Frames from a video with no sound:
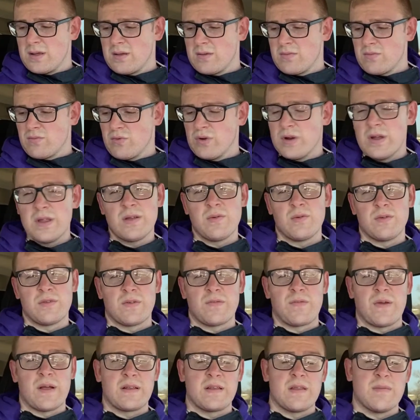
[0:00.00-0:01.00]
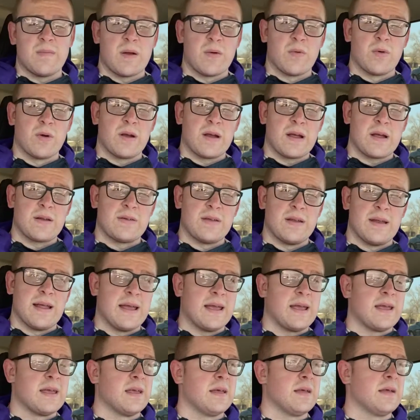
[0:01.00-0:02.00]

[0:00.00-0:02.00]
Really was affecting my workout today.